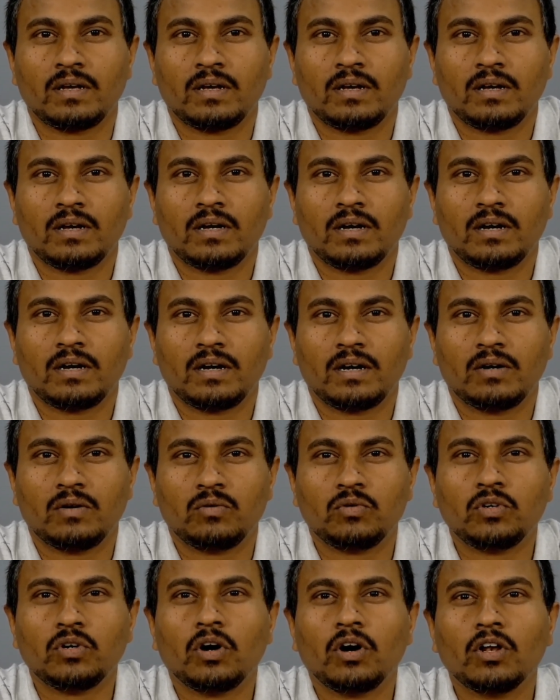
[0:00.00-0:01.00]

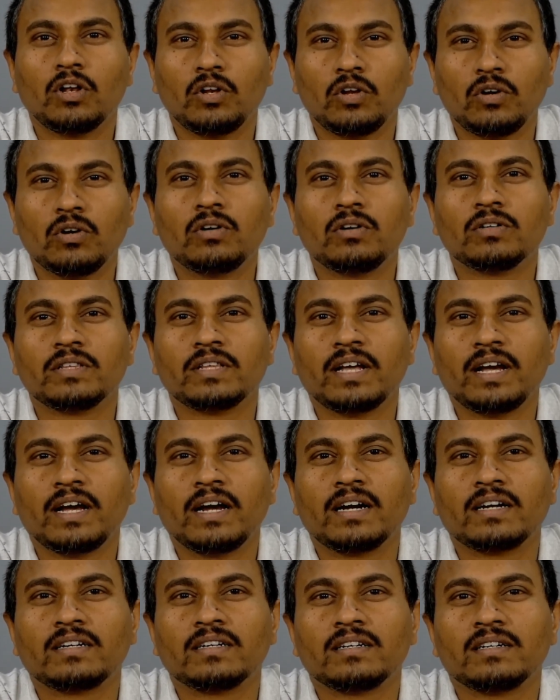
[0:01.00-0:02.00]
We all know
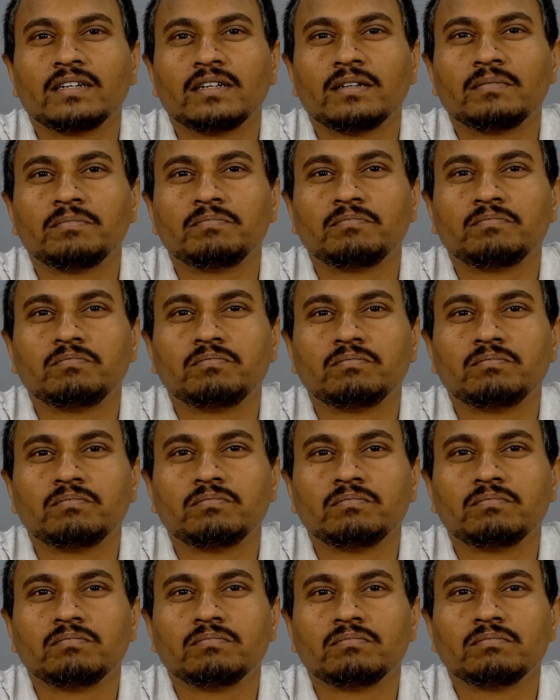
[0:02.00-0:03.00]
that
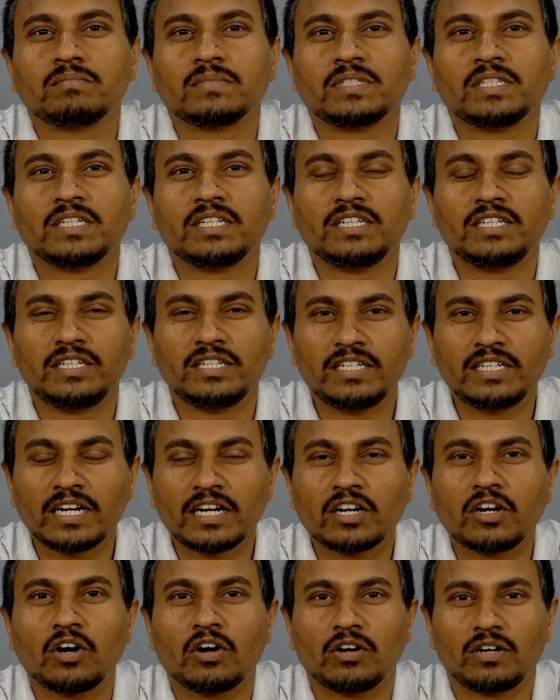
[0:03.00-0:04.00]
in Indian
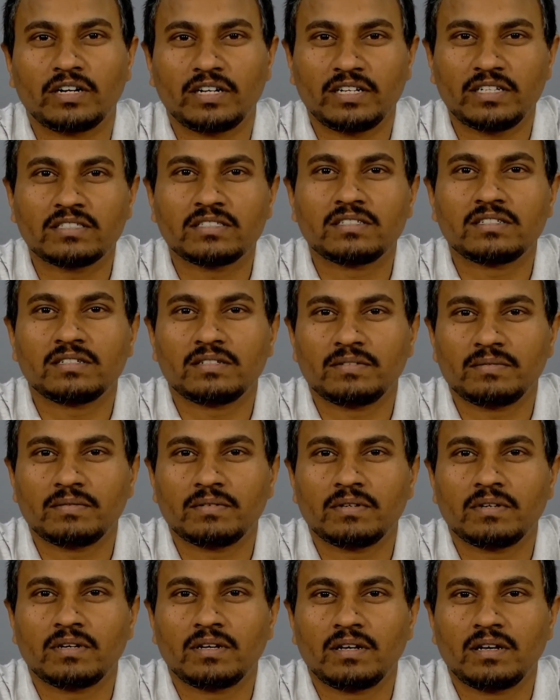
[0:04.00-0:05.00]
context
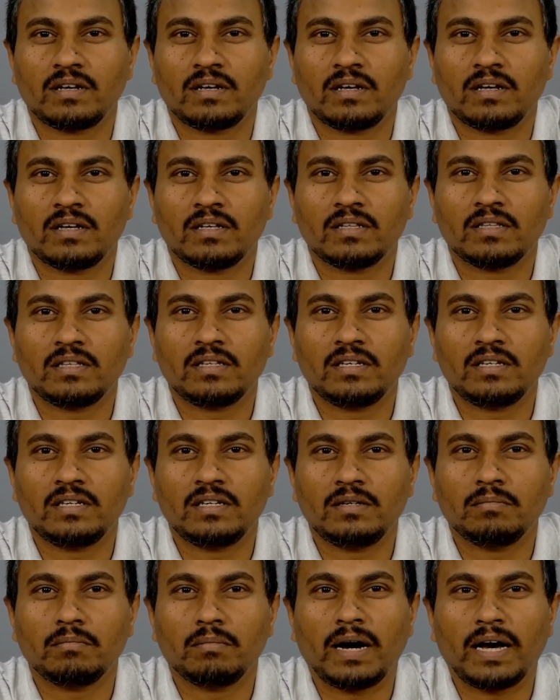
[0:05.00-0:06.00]

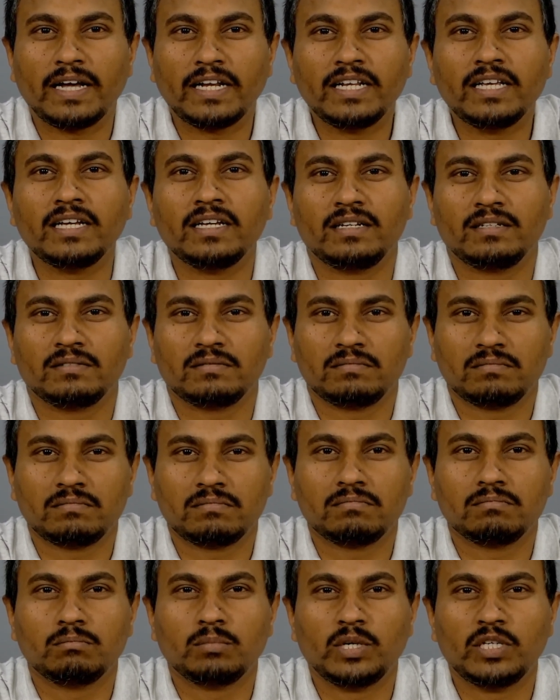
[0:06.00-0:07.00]
the mining
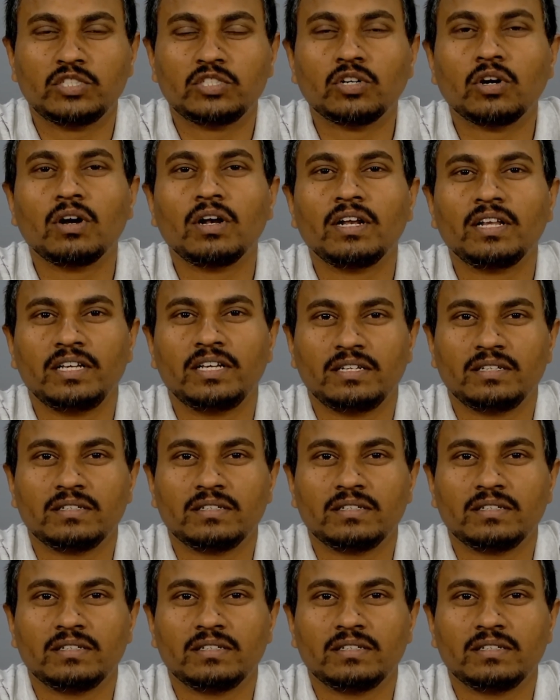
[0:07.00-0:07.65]
majorly